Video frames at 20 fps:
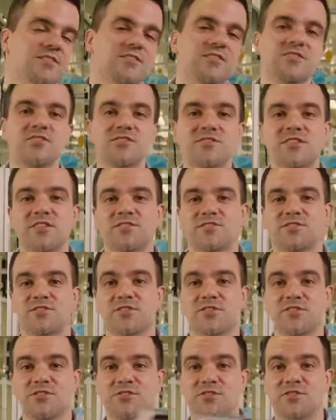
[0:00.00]
This is the
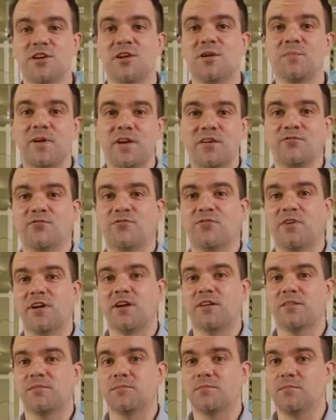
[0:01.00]
traditional mainframe,
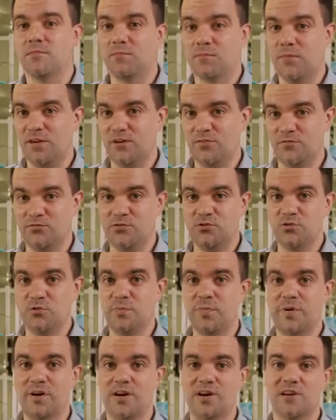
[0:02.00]
made of two
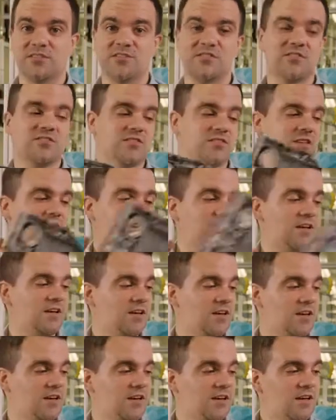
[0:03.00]
parts.
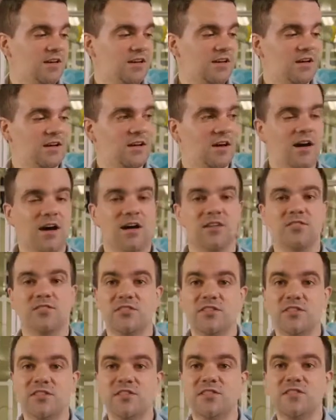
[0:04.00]
And
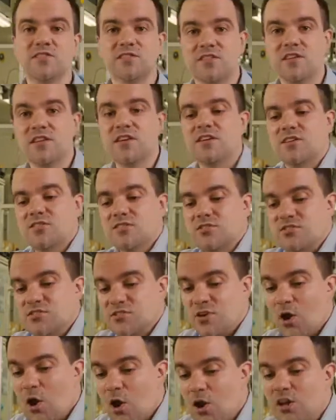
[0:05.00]
this thick and
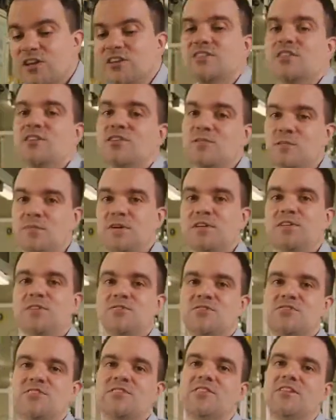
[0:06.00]
solid aluminum
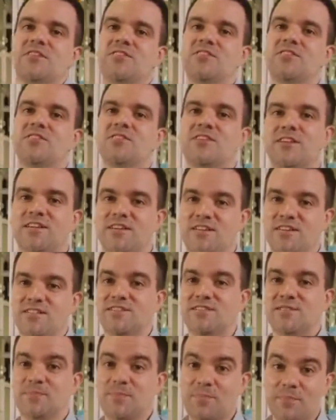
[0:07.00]
cylinder is the
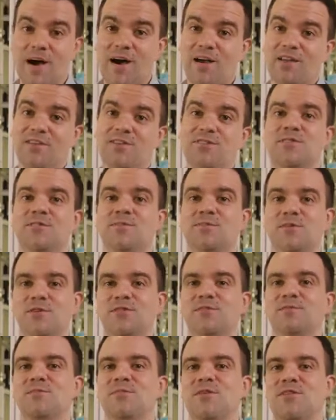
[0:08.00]
Pi Unibody
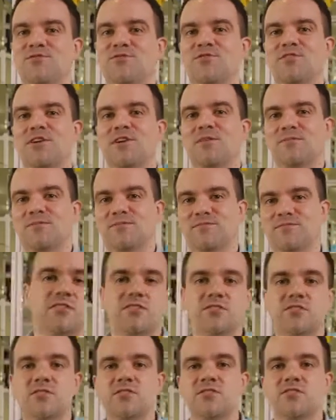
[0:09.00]
mainframe.
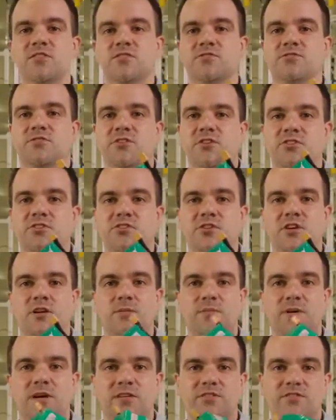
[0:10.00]
This is the traditional